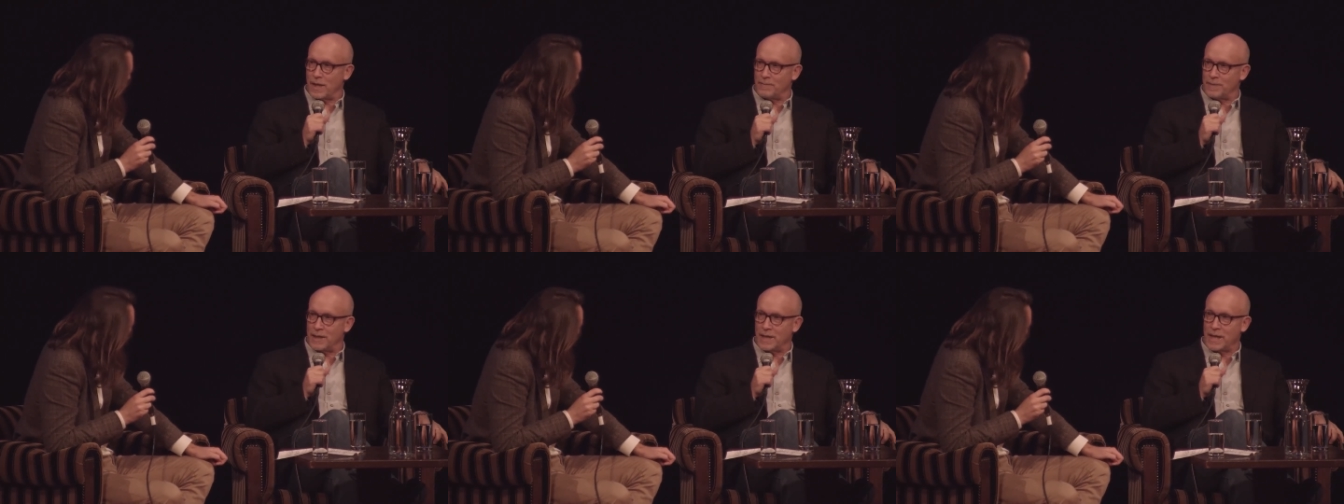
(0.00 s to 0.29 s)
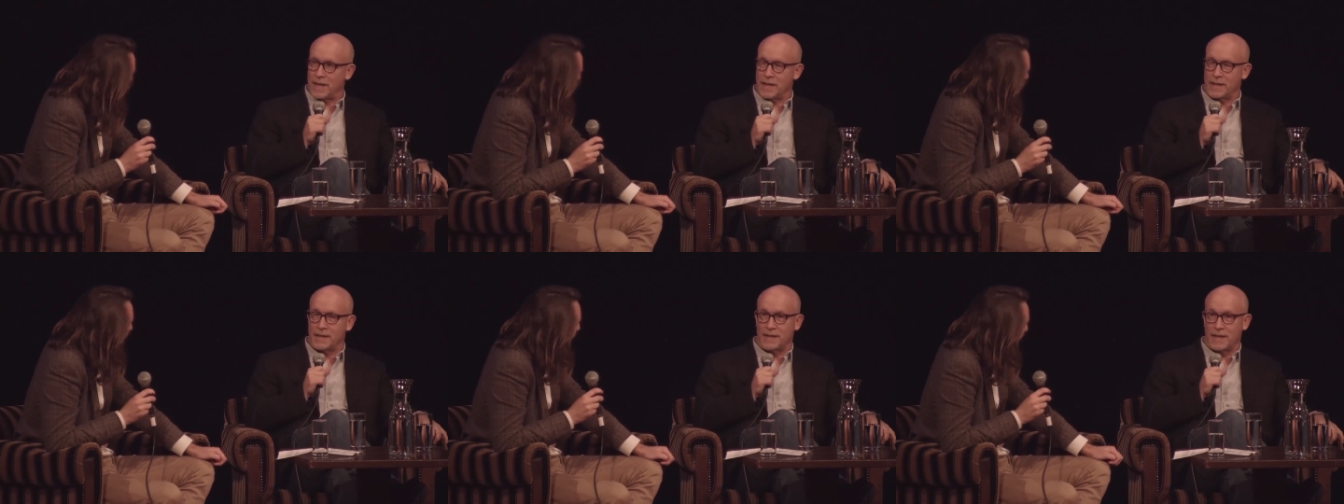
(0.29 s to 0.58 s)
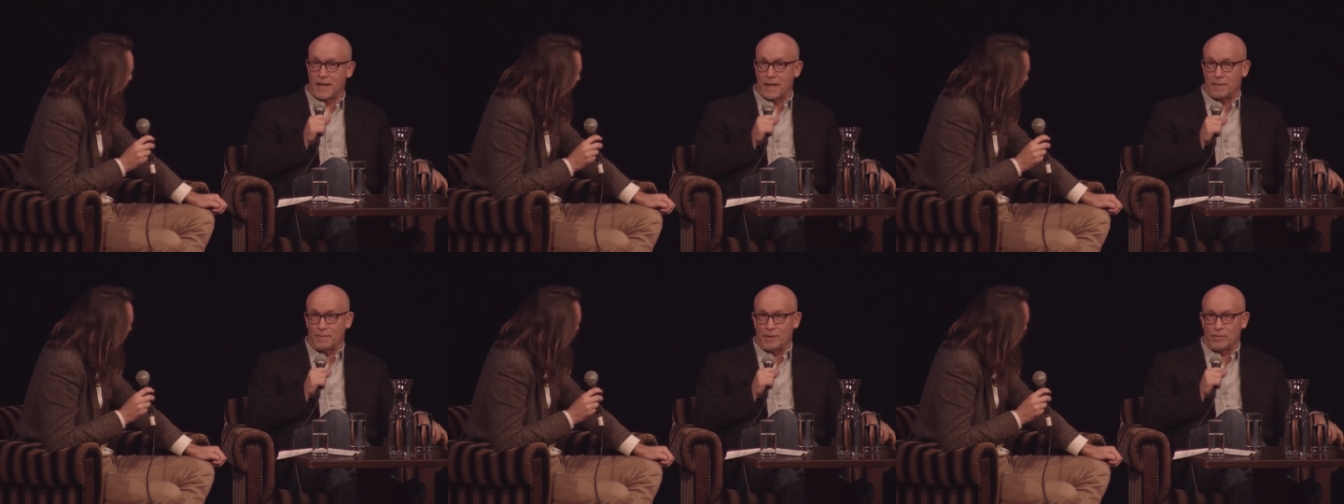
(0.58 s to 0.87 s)
I mean, and
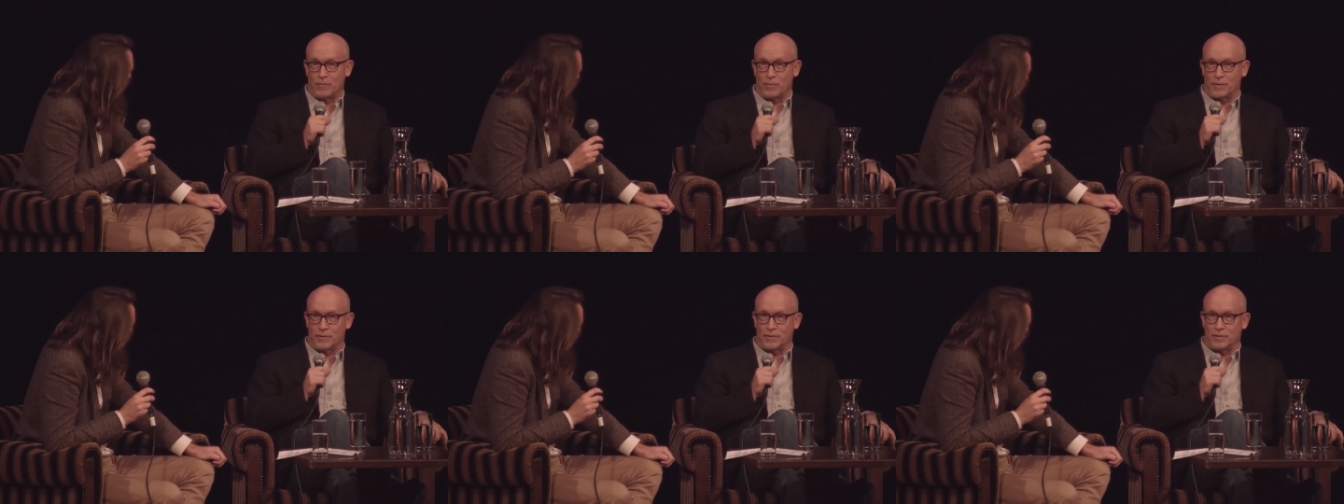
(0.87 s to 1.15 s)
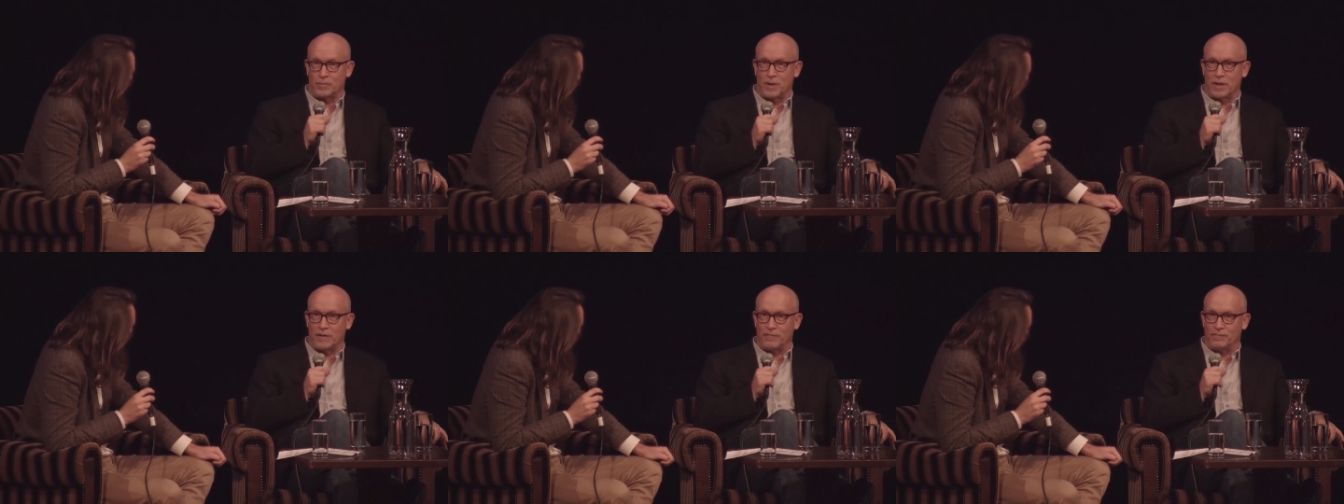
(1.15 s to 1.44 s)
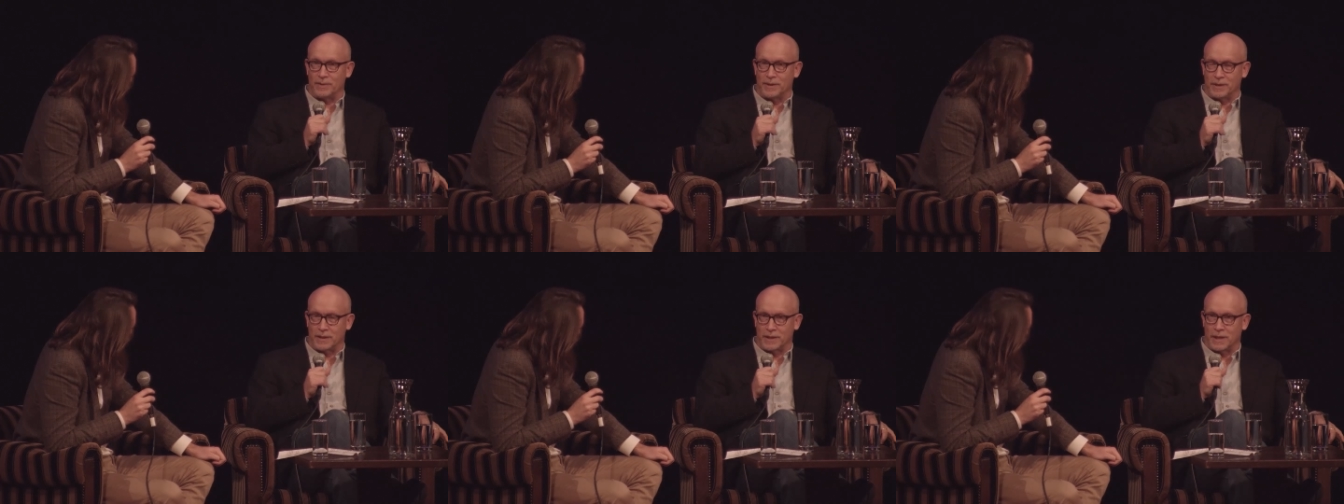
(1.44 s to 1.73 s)
he had been worth
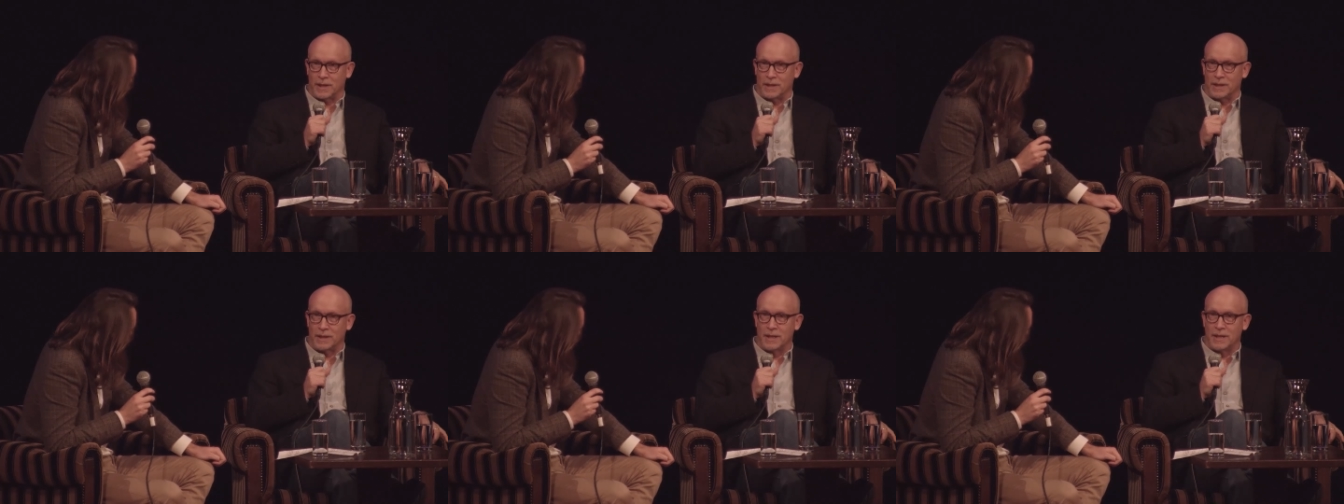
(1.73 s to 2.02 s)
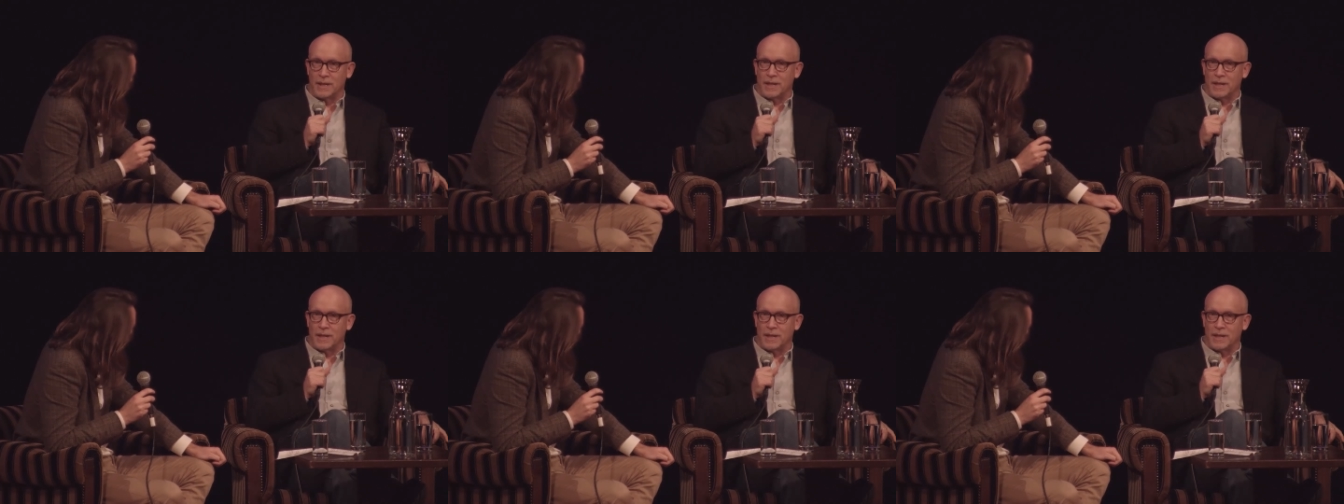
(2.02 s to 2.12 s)
twelve billion.